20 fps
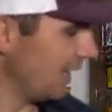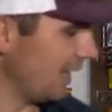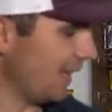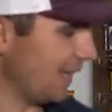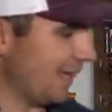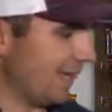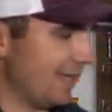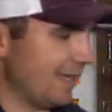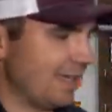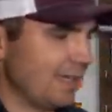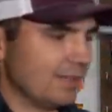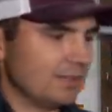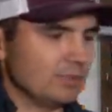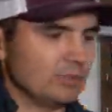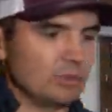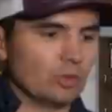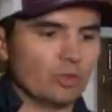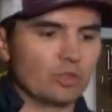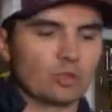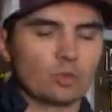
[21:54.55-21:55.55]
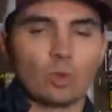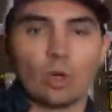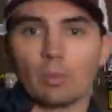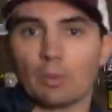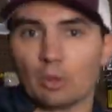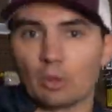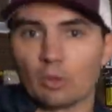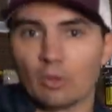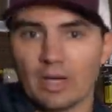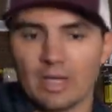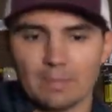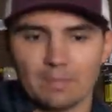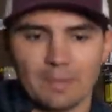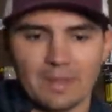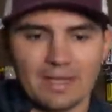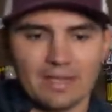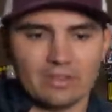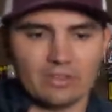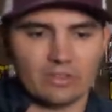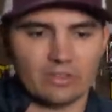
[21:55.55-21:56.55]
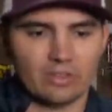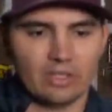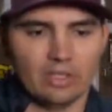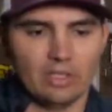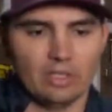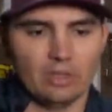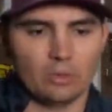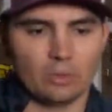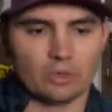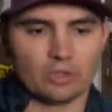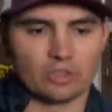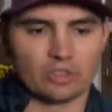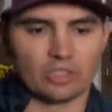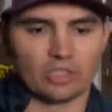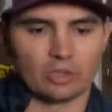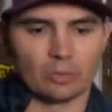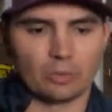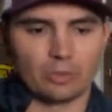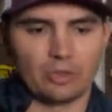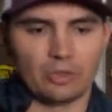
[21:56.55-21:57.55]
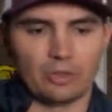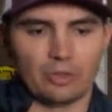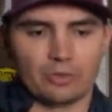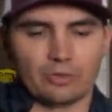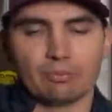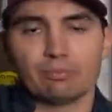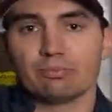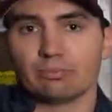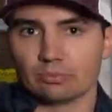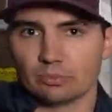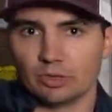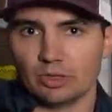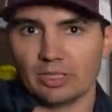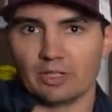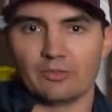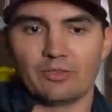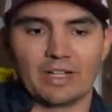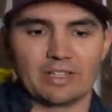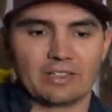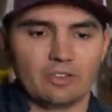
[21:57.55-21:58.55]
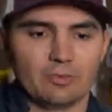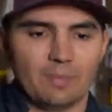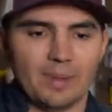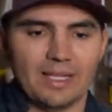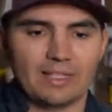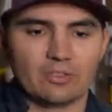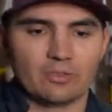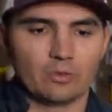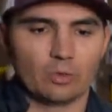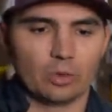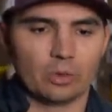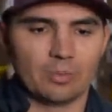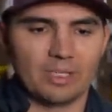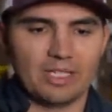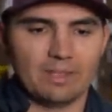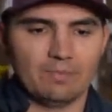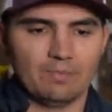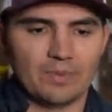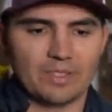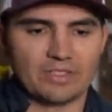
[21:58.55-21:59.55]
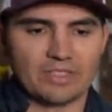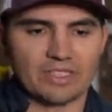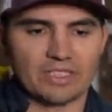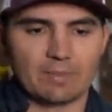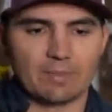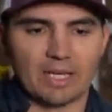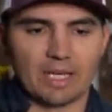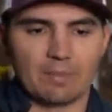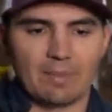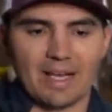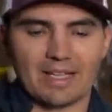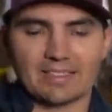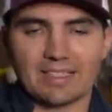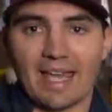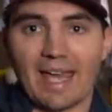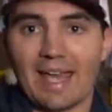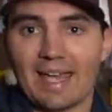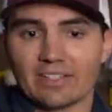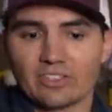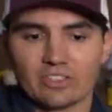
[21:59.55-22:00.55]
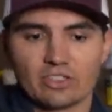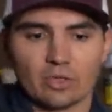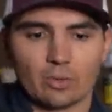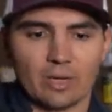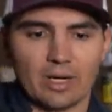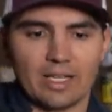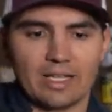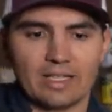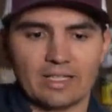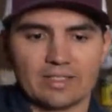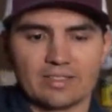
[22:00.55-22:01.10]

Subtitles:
a little Squarebill crankbait, which is another one of those really effective baits for me. This is the Megabass S crank.